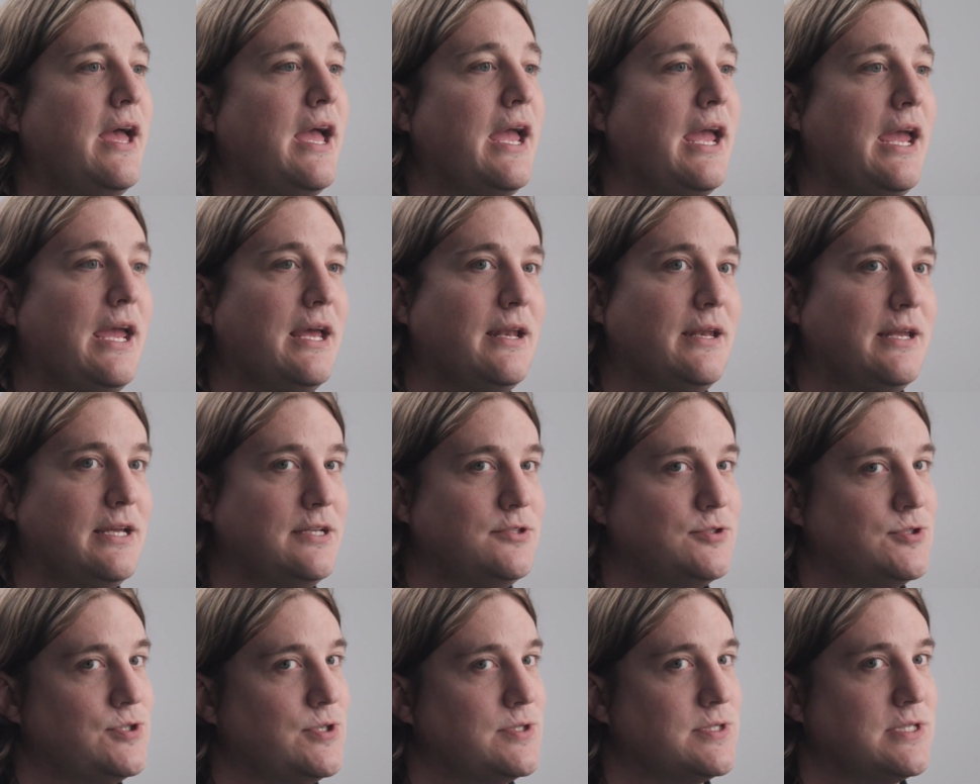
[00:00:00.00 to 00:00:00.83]
and
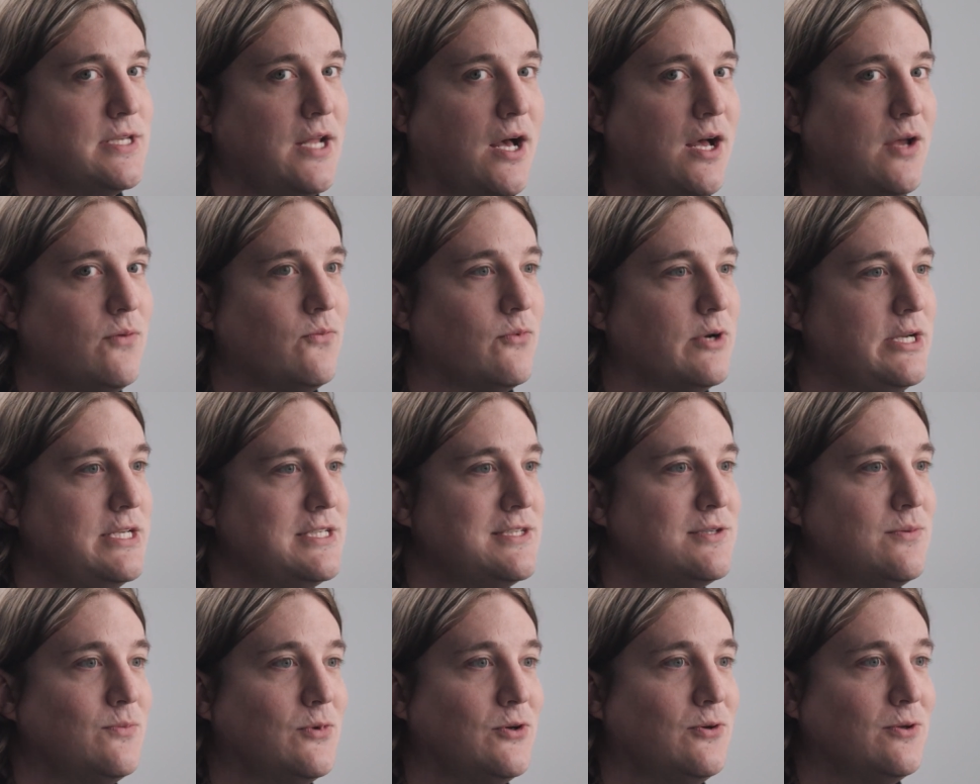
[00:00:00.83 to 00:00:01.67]
it's just not
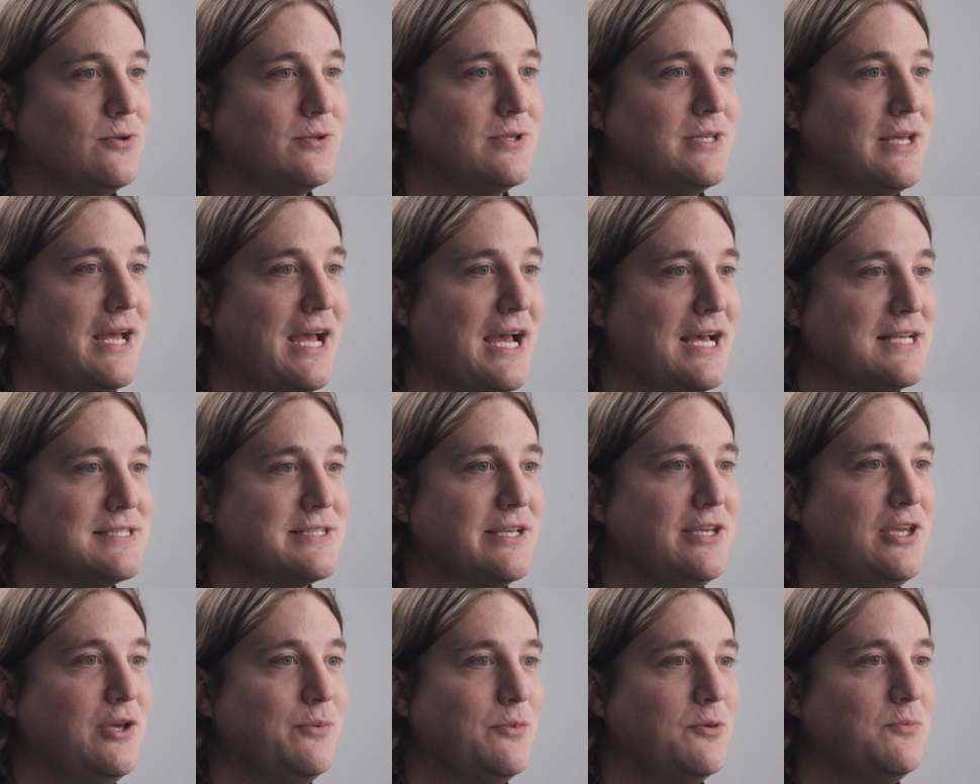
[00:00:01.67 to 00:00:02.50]
reasonable to ask a
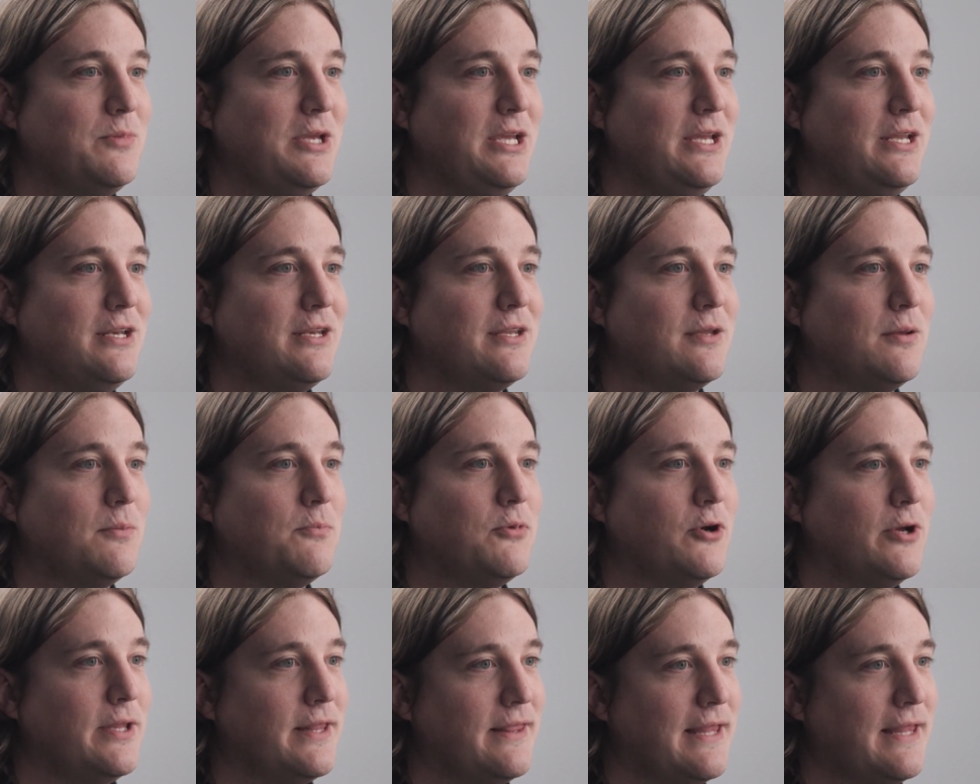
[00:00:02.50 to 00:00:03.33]
human being to
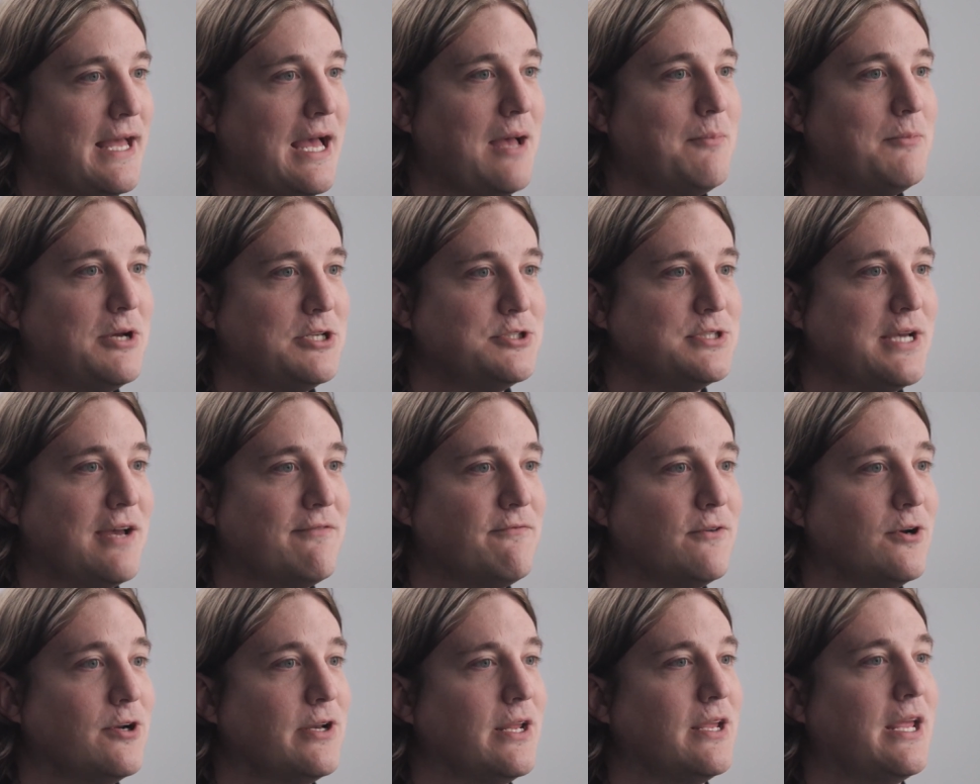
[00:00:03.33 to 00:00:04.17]
put that much
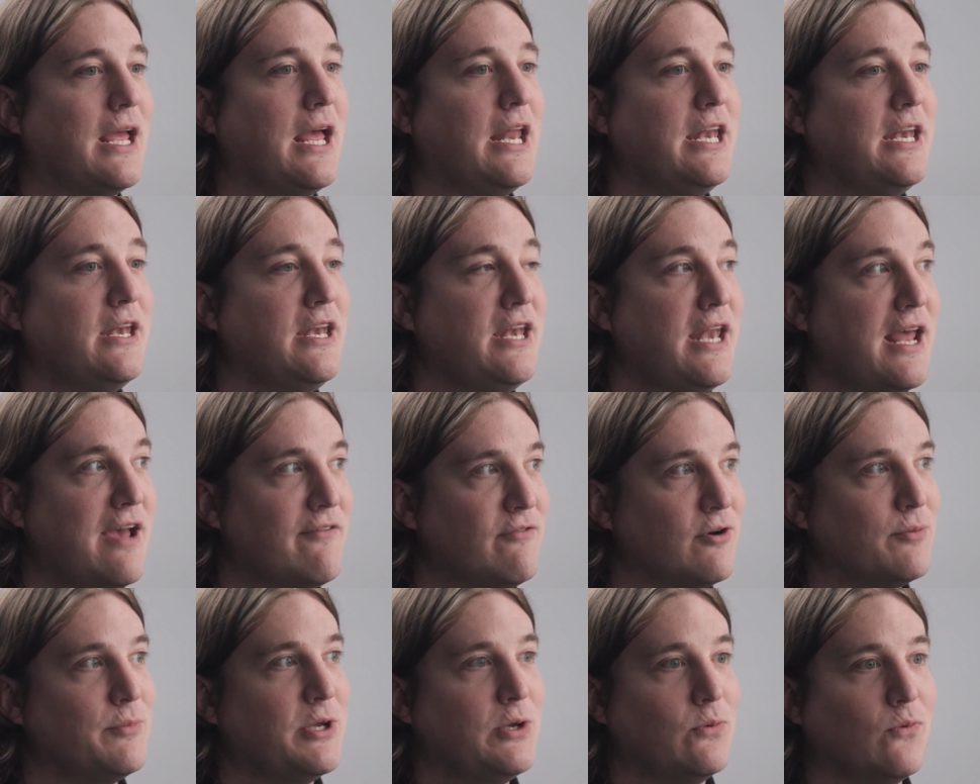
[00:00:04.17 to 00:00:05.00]
effort and never
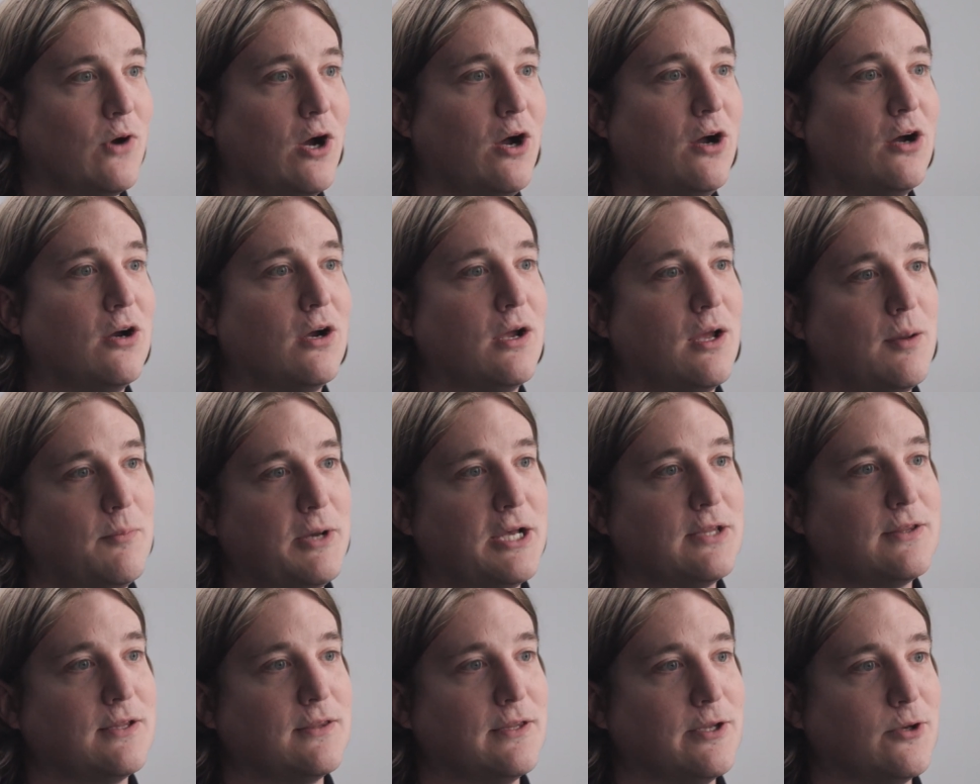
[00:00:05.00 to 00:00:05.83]
be wrong about
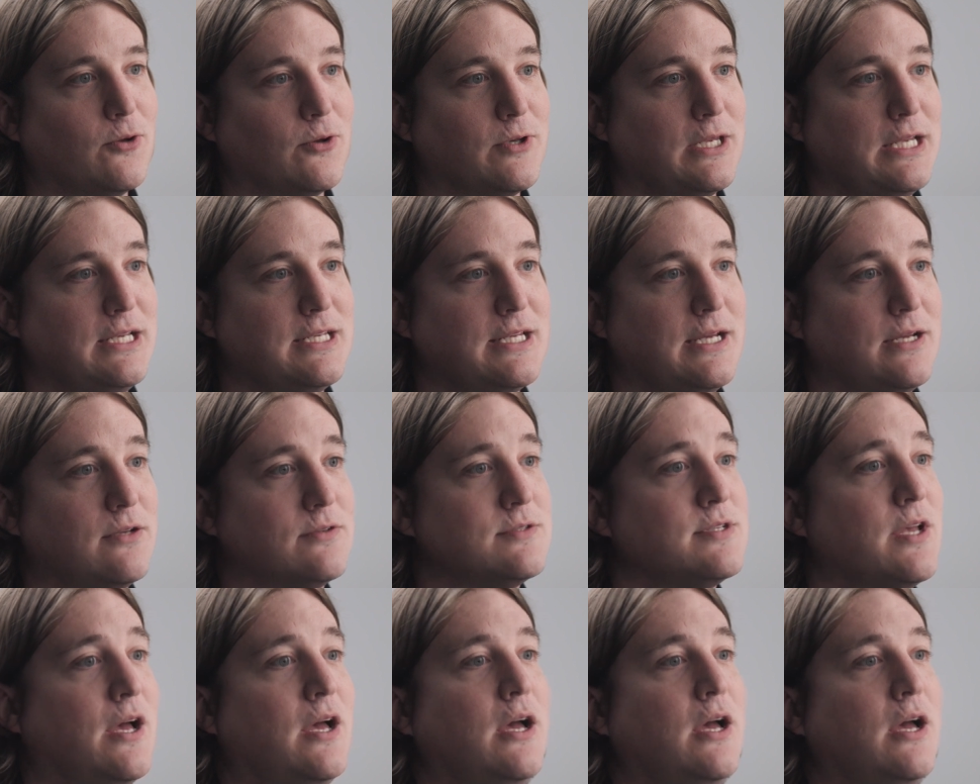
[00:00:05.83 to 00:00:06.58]
the little details.